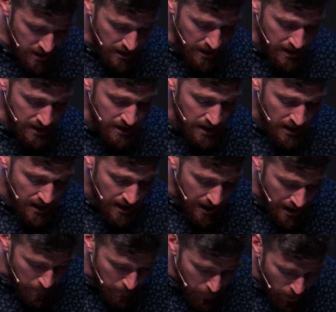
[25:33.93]
And,
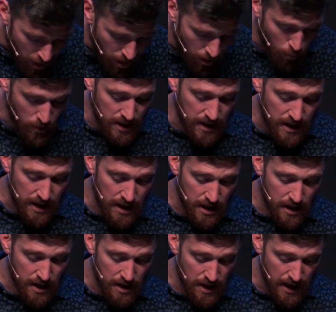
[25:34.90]
and Paul went
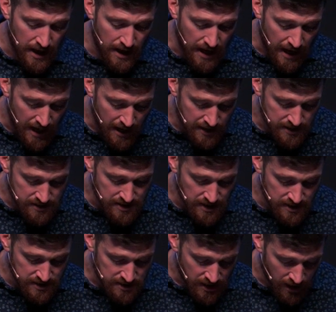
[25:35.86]
in, and as
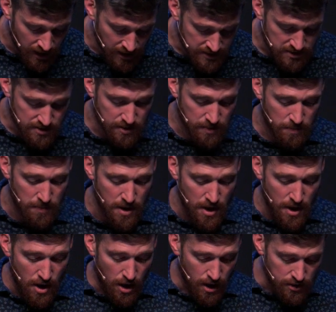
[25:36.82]
his custom,
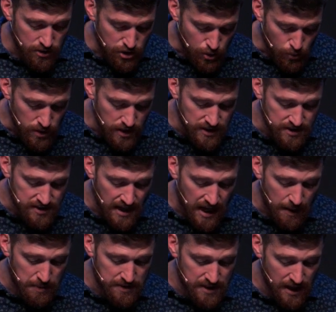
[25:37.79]
on three
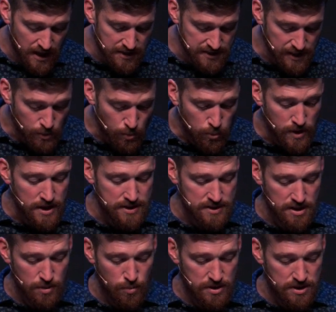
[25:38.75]
Sabbath days, he
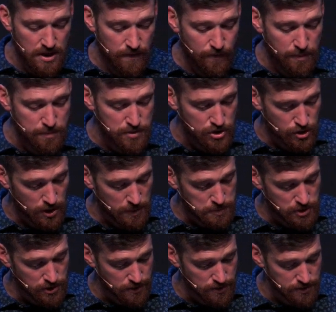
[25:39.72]
reasoned with them from
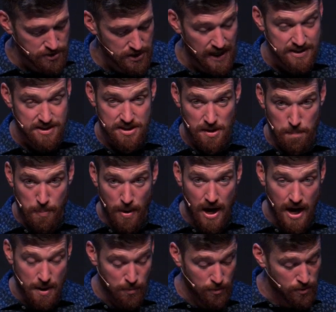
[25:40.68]
scriptures. That's the
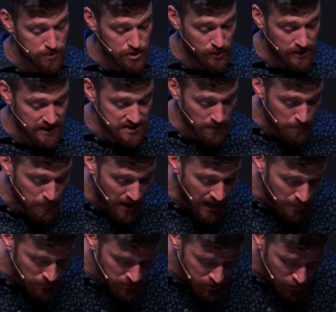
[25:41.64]
Bible. So he gets the
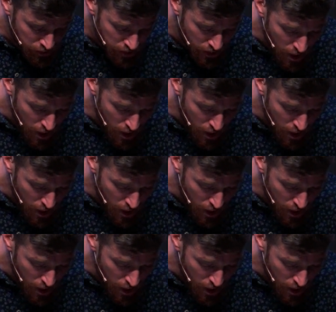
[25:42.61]
Bible, starts